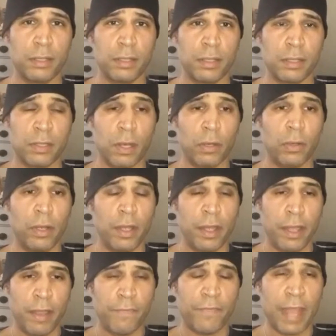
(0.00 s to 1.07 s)
So
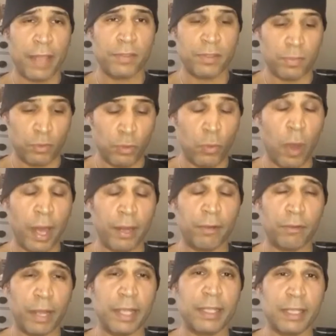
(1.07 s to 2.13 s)
if you want to
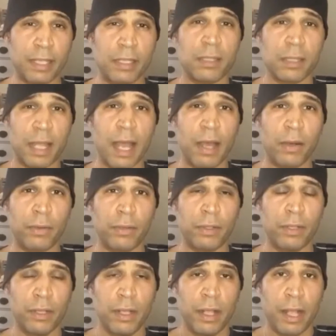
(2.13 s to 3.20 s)
write these down,
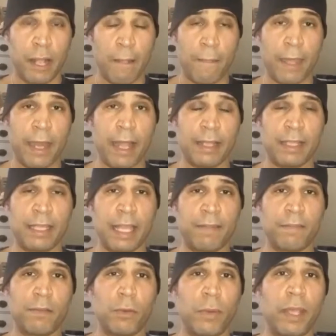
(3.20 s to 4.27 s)
and then at the end of
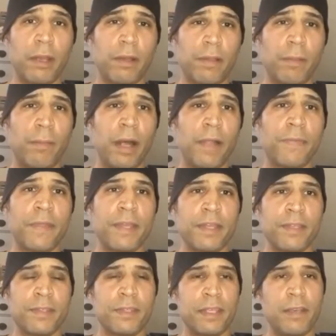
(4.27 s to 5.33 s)
the week or the month,
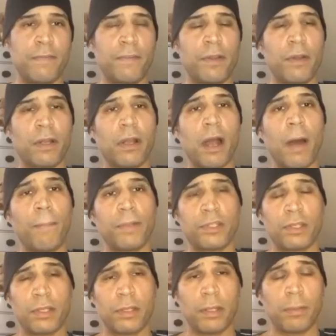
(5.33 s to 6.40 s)
see if you're
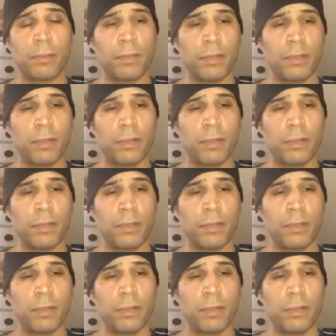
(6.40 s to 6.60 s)
accomplishing them.